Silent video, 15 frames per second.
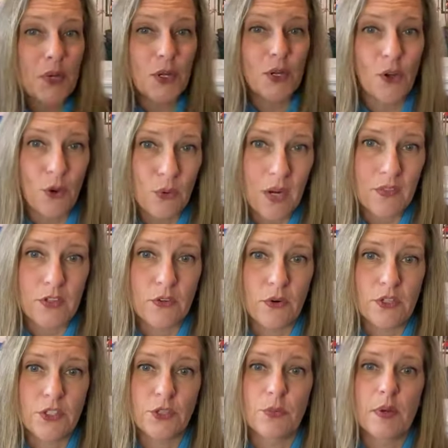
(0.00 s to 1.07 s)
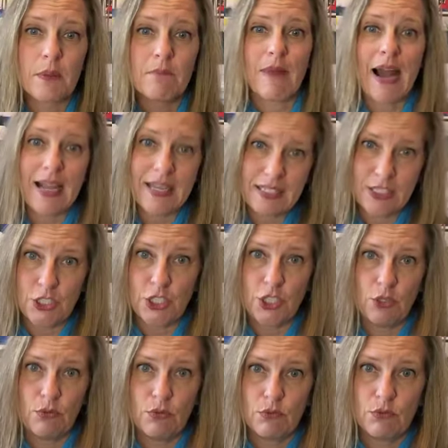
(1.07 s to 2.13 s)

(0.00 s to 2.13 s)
note on the door to remind you